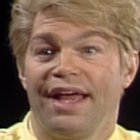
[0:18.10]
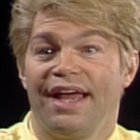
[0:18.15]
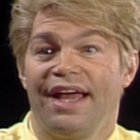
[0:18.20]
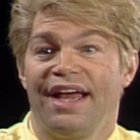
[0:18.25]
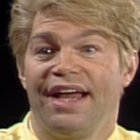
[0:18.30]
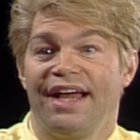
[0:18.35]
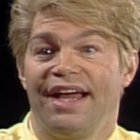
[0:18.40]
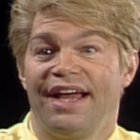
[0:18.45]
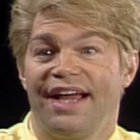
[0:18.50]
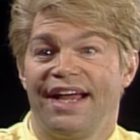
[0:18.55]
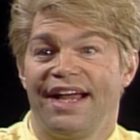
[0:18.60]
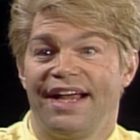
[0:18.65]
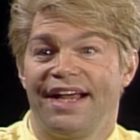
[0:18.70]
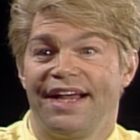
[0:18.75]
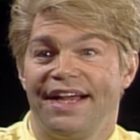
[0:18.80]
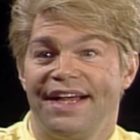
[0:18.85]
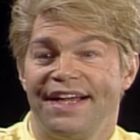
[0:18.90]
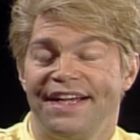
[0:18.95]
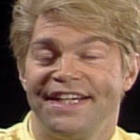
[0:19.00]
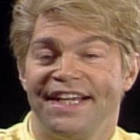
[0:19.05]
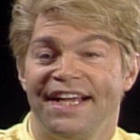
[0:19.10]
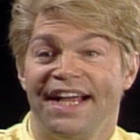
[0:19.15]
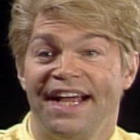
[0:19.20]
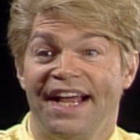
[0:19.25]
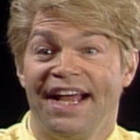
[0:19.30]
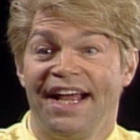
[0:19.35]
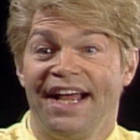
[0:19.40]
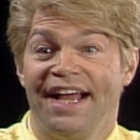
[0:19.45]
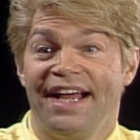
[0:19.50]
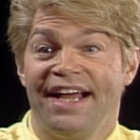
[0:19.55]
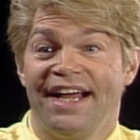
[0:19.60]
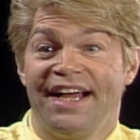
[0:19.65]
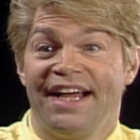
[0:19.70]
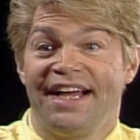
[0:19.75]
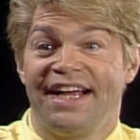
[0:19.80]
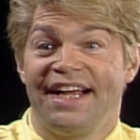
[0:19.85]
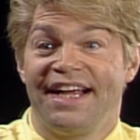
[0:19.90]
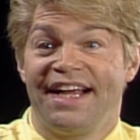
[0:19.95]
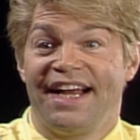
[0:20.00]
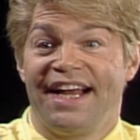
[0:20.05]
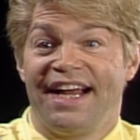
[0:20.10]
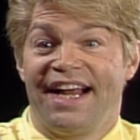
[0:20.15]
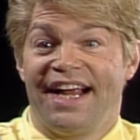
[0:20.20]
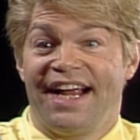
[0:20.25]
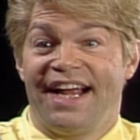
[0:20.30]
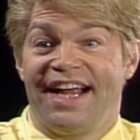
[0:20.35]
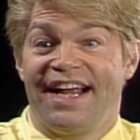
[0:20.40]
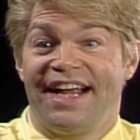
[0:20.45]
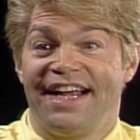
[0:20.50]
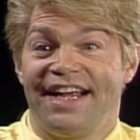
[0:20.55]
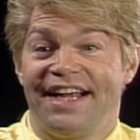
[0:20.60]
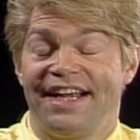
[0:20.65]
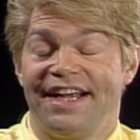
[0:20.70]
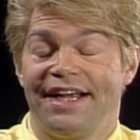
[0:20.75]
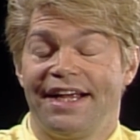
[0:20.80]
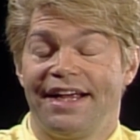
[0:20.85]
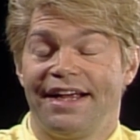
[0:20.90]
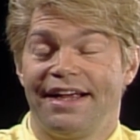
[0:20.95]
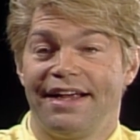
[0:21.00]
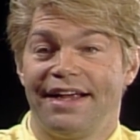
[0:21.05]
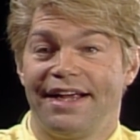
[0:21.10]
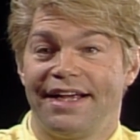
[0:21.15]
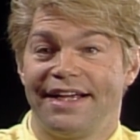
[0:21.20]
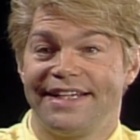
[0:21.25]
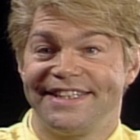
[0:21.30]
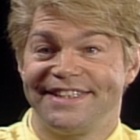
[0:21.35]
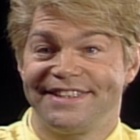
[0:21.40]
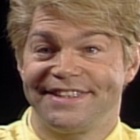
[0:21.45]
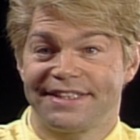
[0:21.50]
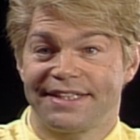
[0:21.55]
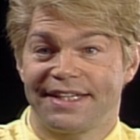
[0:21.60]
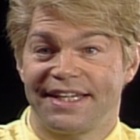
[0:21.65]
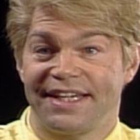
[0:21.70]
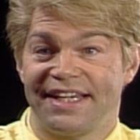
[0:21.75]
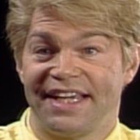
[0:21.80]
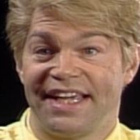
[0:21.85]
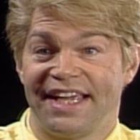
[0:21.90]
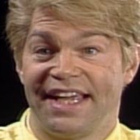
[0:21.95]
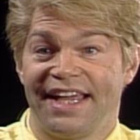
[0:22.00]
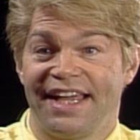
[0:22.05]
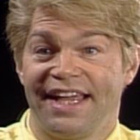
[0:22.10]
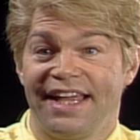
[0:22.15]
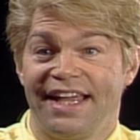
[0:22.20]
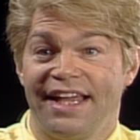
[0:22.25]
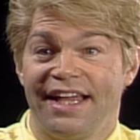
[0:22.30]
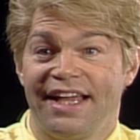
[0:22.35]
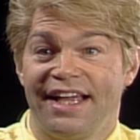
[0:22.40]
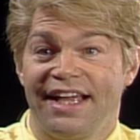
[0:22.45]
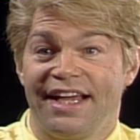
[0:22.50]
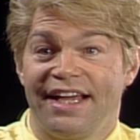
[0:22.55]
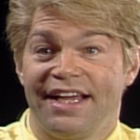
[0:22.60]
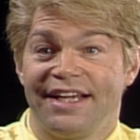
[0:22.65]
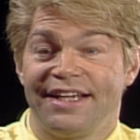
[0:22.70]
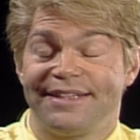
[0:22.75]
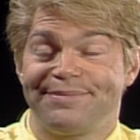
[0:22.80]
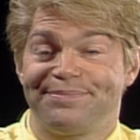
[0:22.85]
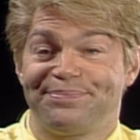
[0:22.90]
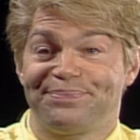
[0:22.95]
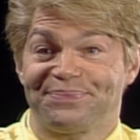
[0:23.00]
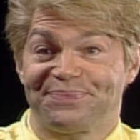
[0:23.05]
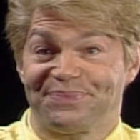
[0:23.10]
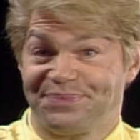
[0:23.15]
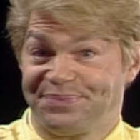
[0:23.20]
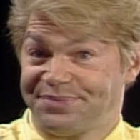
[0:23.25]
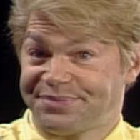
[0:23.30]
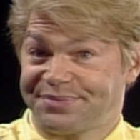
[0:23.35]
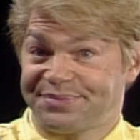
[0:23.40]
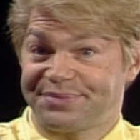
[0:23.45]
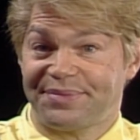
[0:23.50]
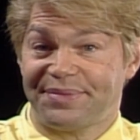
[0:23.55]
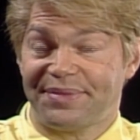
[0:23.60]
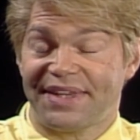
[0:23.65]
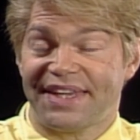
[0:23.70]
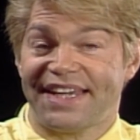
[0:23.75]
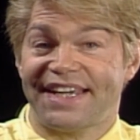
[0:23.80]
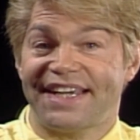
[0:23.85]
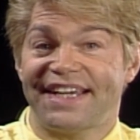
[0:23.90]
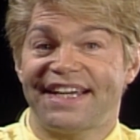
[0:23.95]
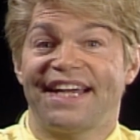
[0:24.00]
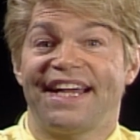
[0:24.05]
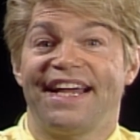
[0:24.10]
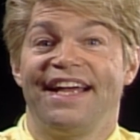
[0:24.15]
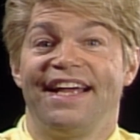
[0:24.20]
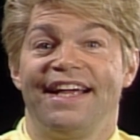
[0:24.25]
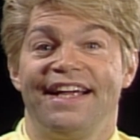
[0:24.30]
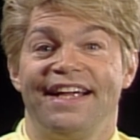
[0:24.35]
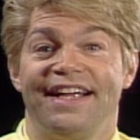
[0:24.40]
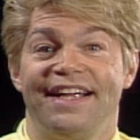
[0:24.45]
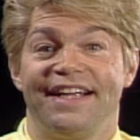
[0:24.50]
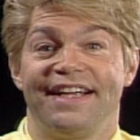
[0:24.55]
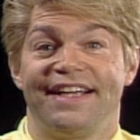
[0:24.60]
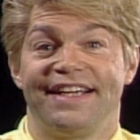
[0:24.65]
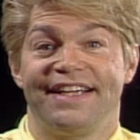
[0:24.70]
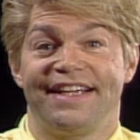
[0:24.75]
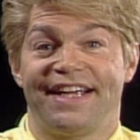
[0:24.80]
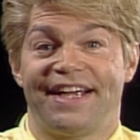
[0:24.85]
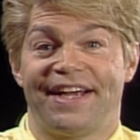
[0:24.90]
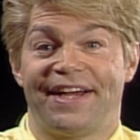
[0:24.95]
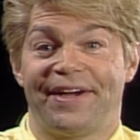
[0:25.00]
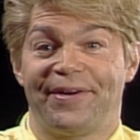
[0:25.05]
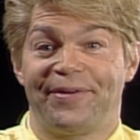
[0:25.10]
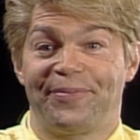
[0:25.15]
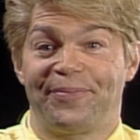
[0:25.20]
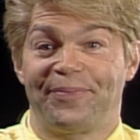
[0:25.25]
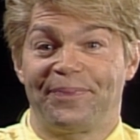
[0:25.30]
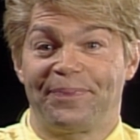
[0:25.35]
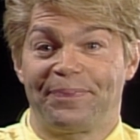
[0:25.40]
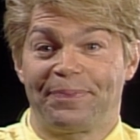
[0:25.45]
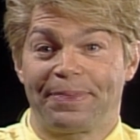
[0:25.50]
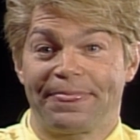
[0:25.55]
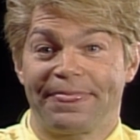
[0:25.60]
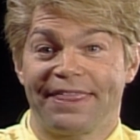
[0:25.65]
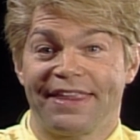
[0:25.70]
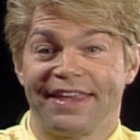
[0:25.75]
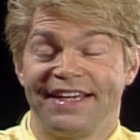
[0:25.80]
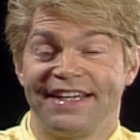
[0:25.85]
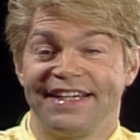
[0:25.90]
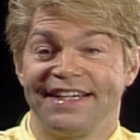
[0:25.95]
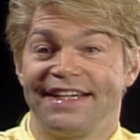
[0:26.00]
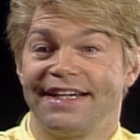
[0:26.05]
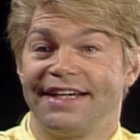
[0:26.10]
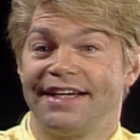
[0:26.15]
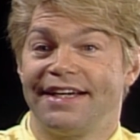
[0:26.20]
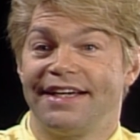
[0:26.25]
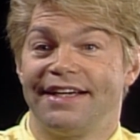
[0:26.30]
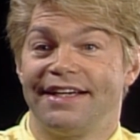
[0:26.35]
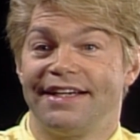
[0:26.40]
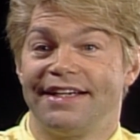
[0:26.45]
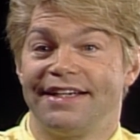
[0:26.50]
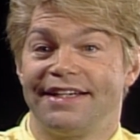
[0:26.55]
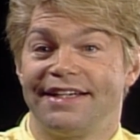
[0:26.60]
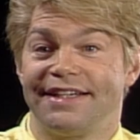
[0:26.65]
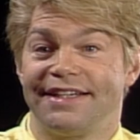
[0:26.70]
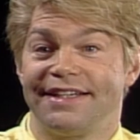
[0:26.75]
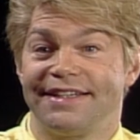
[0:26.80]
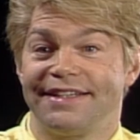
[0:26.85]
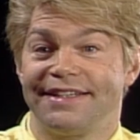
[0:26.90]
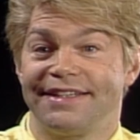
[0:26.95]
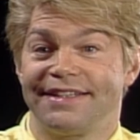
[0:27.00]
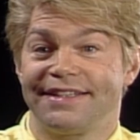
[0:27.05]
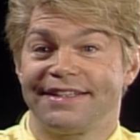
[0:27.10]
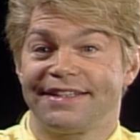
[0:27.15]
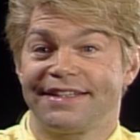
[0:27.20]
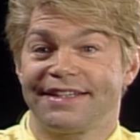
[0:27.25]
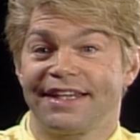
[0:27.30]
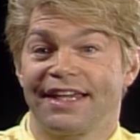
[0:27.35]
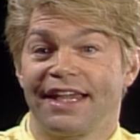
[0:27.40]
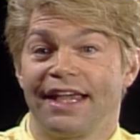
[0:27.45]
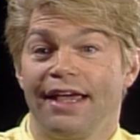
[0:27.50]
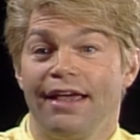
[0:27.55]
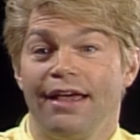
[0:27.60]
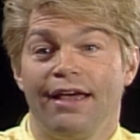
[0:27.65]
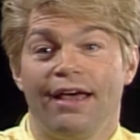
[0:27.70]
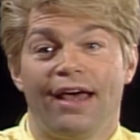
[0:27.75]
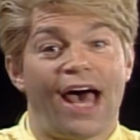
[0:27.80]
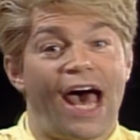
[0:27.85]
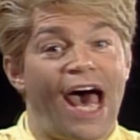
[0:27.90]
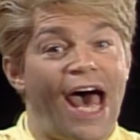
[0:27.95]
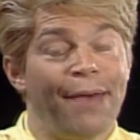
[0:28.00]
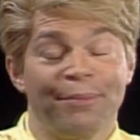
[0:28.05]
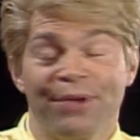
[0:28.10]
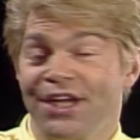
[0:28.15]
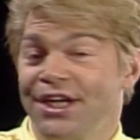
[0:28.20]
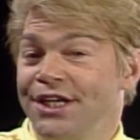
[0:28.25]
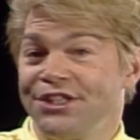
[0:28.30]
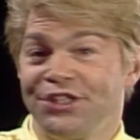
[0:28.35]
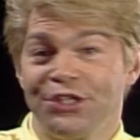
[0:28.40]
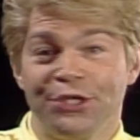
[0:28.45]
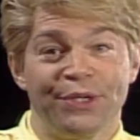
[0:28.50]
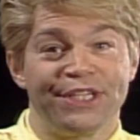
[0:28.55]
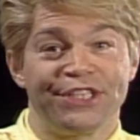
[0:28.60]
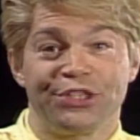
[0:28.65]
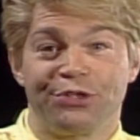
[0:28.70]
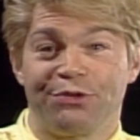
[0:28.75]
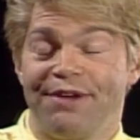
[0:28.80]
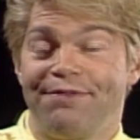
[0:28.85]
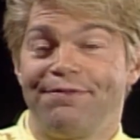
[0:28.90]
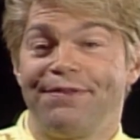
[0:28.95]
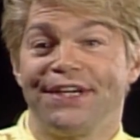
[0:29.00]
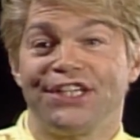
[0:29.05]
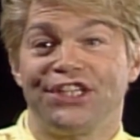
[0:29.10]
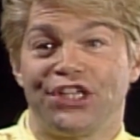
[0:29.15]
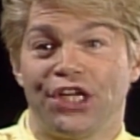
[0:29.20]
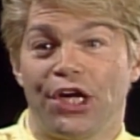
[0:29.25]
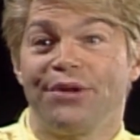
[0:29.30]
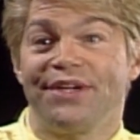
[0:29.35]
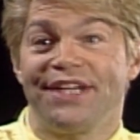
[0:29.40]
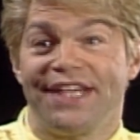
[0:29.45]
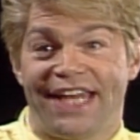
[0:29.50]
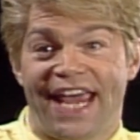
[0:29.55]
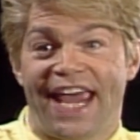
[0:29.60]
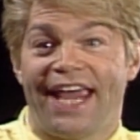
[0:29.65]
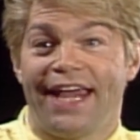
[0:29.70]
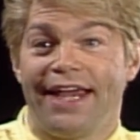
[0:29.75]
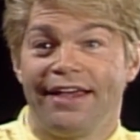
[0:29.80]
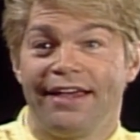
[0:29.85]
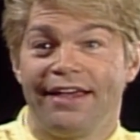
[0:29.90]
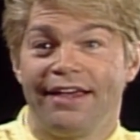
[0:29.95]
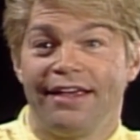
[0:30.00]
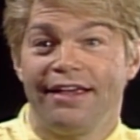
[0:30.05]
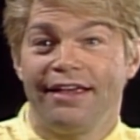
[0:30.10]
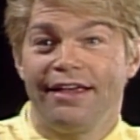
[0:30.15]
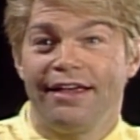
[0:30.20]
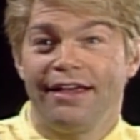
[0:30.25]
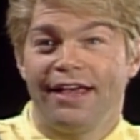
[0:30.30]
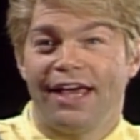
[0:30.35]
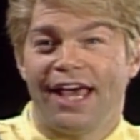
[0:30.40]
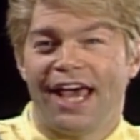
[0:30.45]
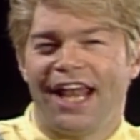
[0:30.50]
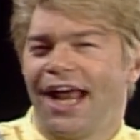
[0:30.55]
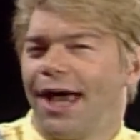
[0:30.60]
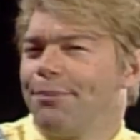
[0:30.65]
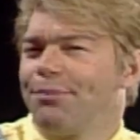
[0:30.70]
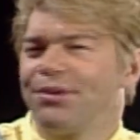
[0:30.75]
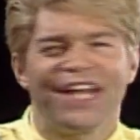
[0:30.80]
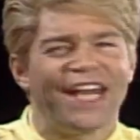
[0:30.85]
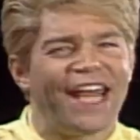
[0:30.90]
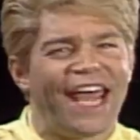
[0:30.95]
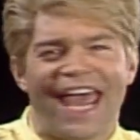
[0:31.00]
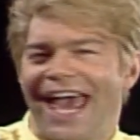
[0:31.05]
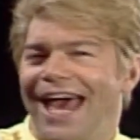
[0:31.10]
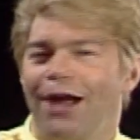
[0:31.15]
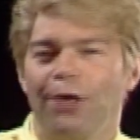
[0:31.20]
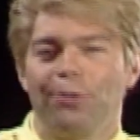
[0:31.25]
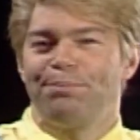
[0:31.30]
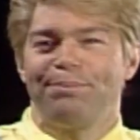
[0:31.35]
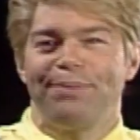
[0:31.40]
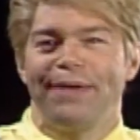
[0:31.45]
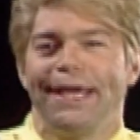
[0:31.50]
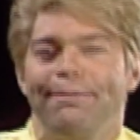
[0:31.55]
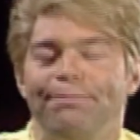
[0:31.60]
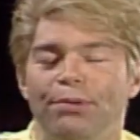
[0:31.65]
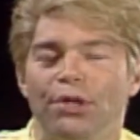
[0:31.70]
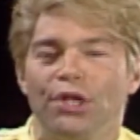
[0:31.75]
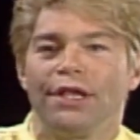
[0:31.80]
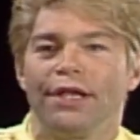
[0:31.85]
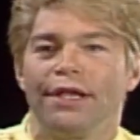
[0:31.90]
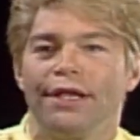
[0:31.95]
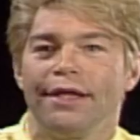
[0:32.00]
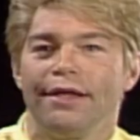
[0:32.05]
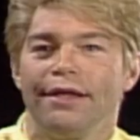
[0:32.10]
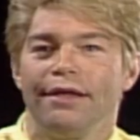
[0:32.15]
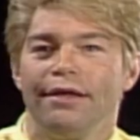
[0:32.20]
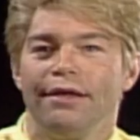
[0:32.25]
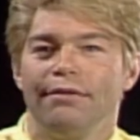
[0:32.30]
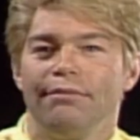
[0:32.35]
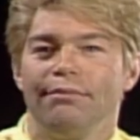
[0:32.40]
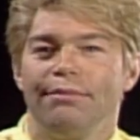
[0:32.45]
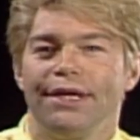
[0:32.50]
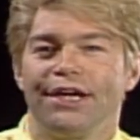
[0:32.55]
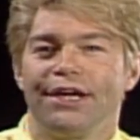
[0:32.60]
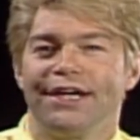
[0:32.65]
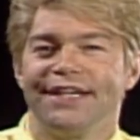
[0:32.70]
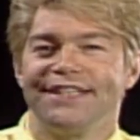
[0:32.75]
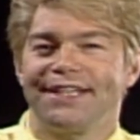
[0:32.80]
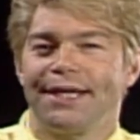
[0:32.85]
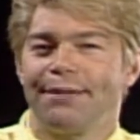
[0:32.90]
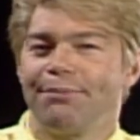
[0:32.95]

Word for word: Stuart Smalley is a caring nurturer, a member of several 12-step programs, but not a licensed therapist. I'm going to do a terrific show today, and I'm going to help people because